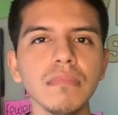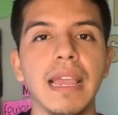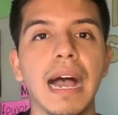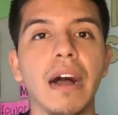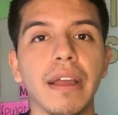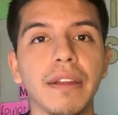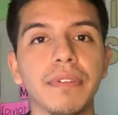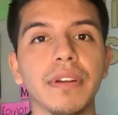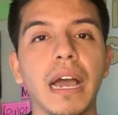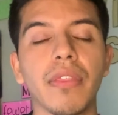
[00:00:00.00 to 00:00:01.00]

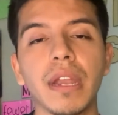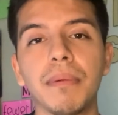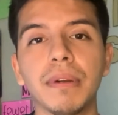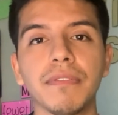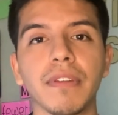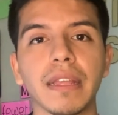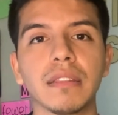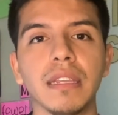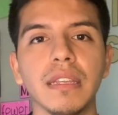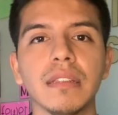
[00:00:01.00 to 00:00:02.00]
However, now that I'm
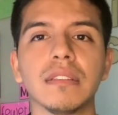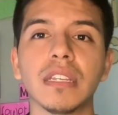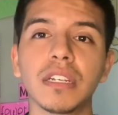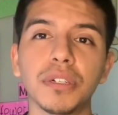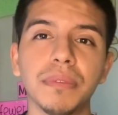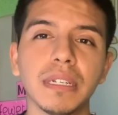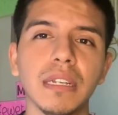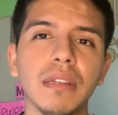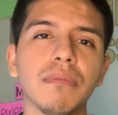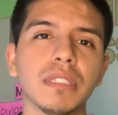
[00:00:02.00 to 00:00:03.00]
reflecting, the
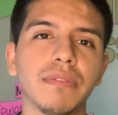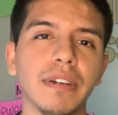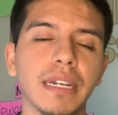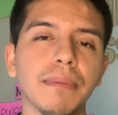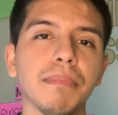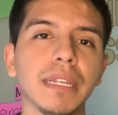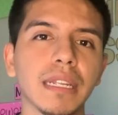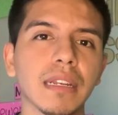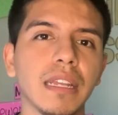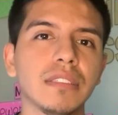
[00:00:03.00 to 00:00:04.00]
curriculum was very
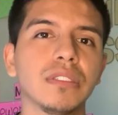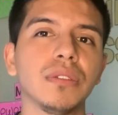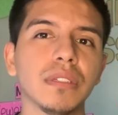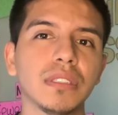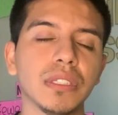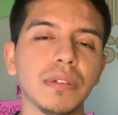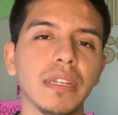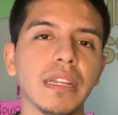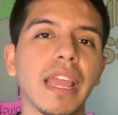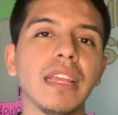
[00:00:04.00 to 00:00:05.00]
meaningless to the
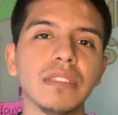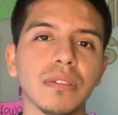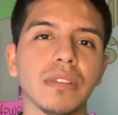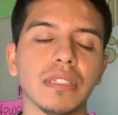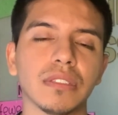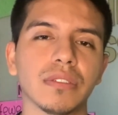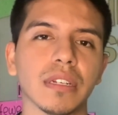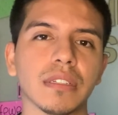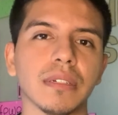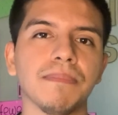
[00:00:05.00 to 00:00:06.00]
student and to the
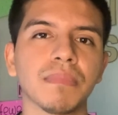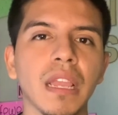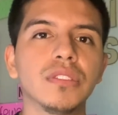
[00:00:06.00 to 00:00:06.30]
instructor.